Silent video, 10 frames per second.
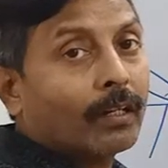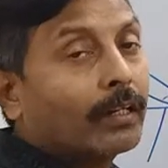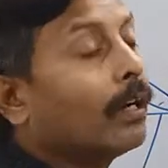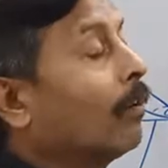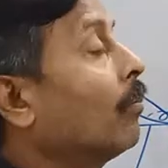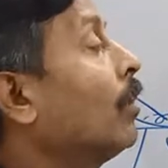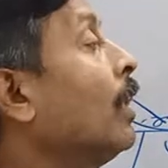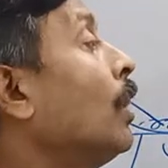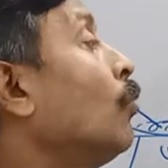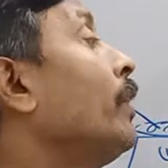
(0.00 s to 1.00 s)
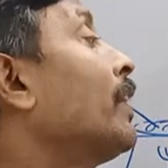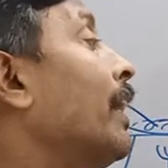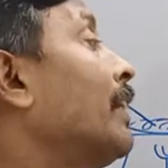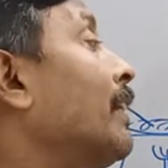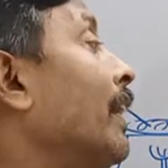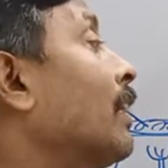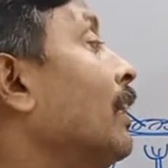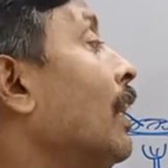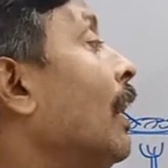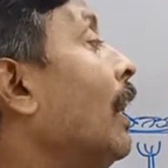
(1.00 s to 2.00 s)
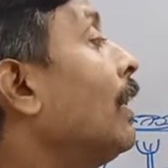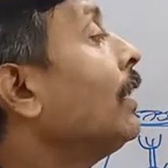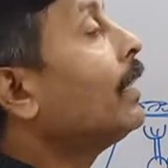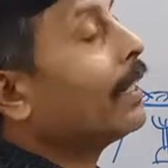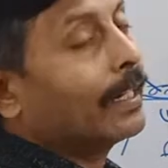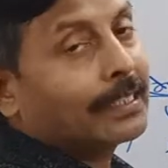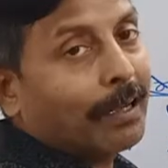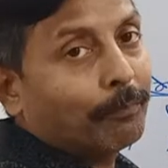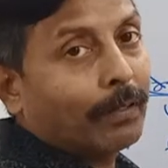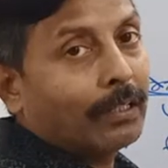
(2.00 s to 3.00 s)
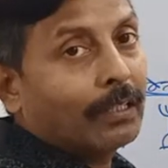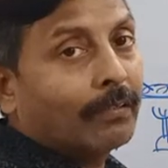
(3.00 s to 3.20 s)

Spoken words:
Now we can take another example